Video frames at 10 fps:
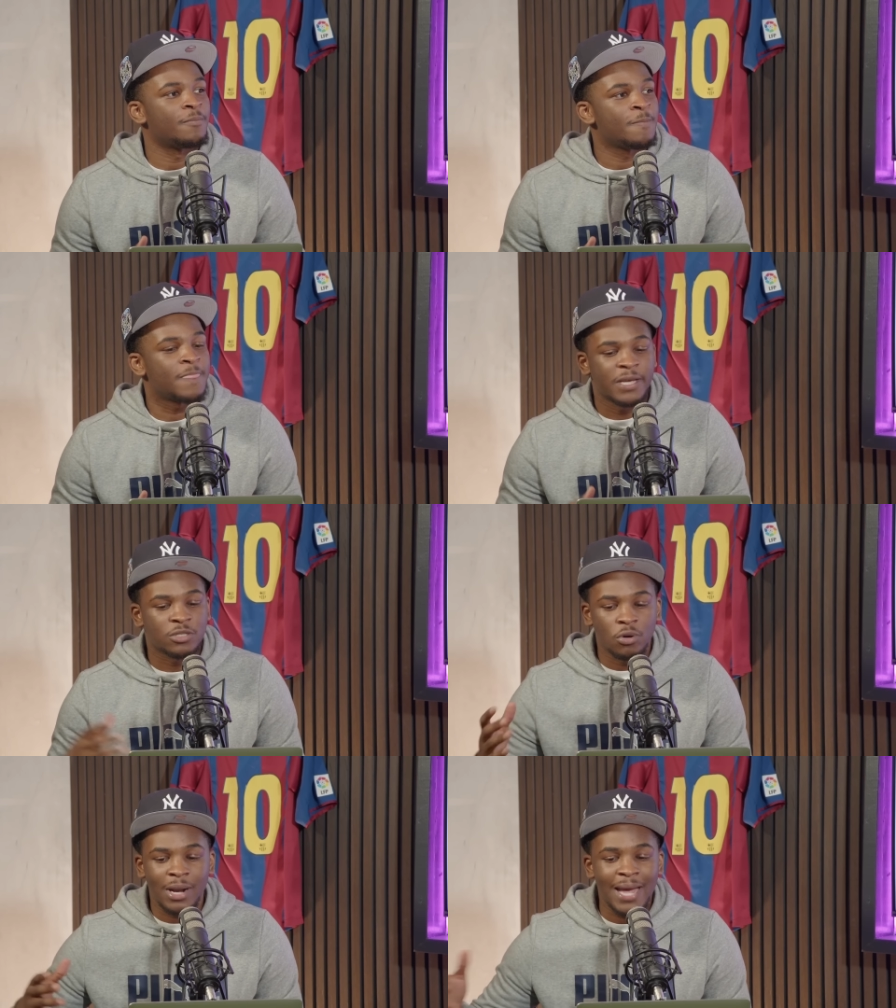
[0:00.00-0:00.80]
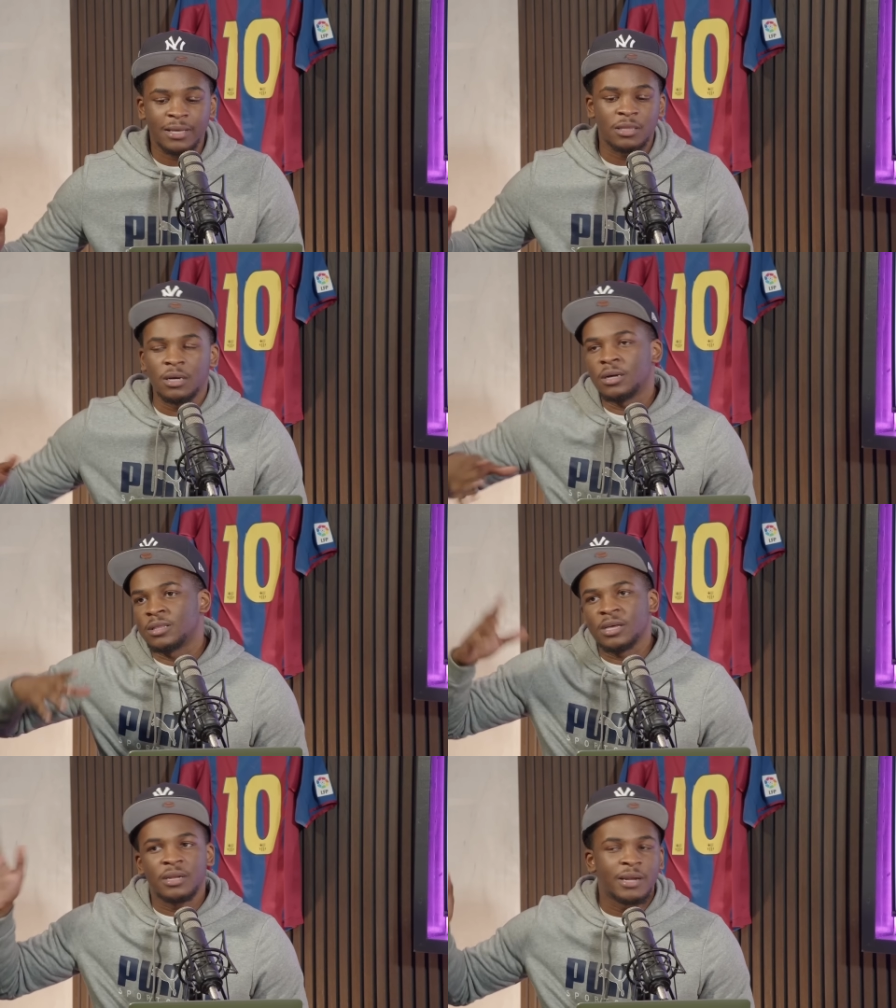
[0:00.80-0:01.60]
Mm. It's not like the,
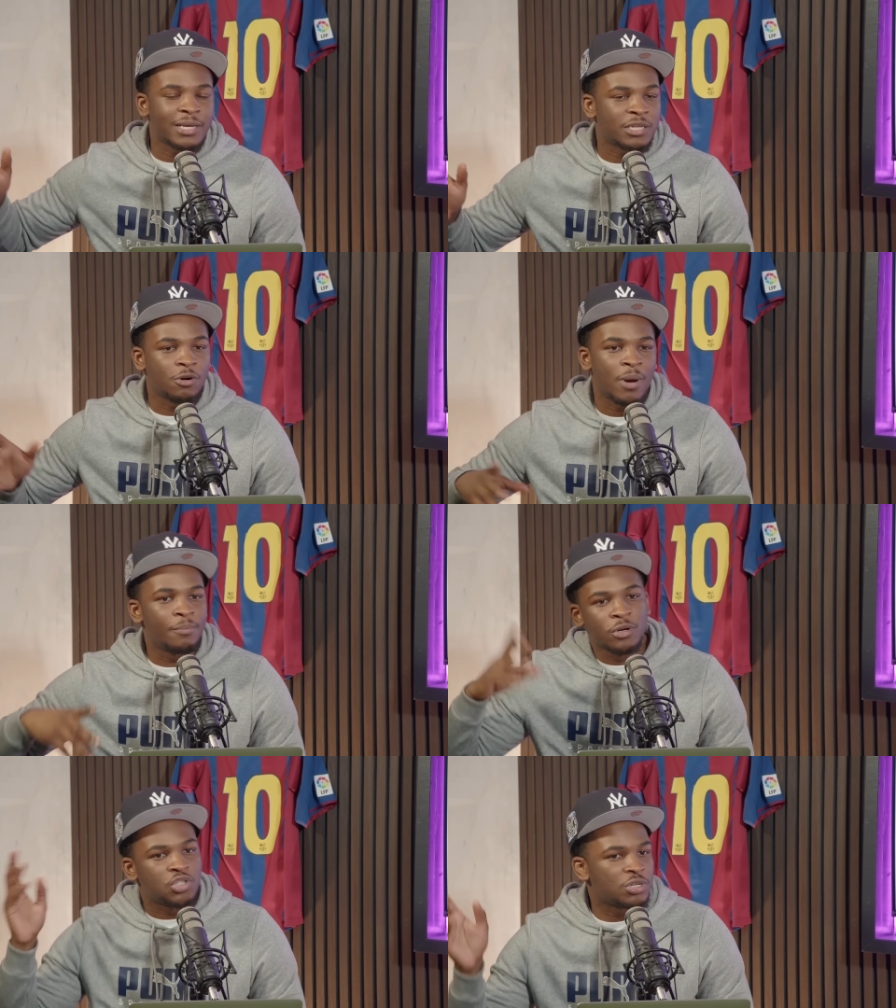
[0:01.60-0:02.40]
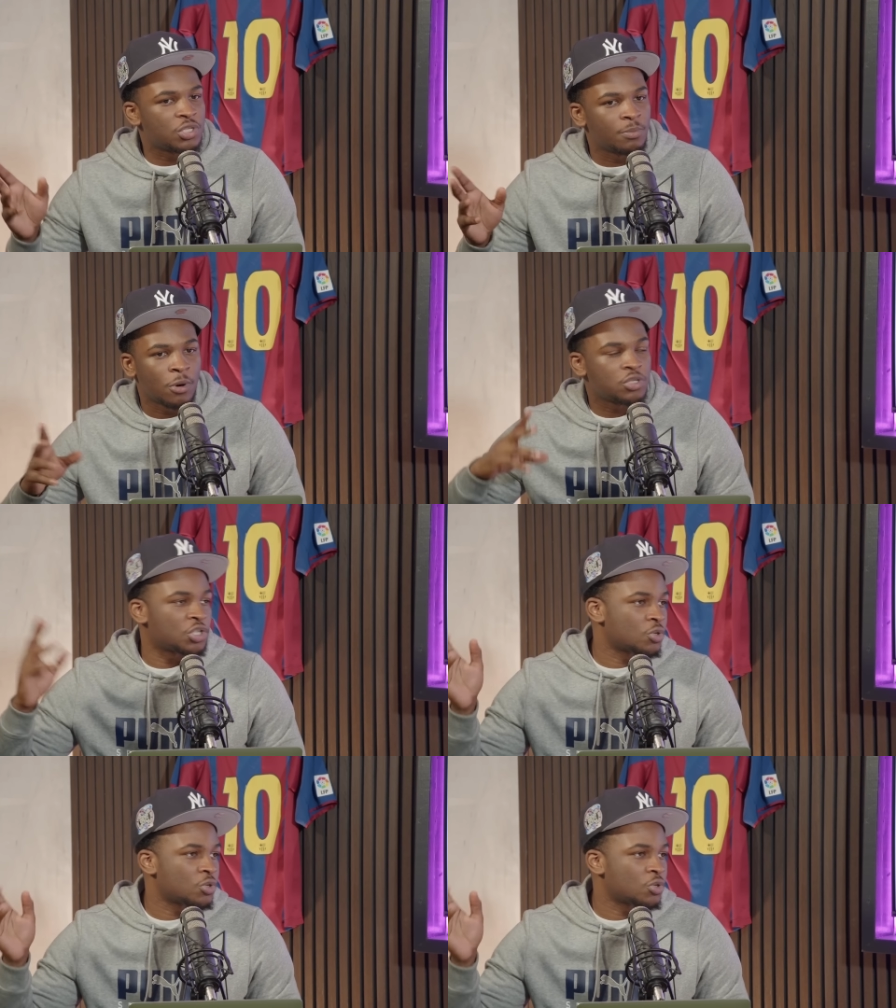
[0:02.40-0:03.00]
the next era where Modric Modric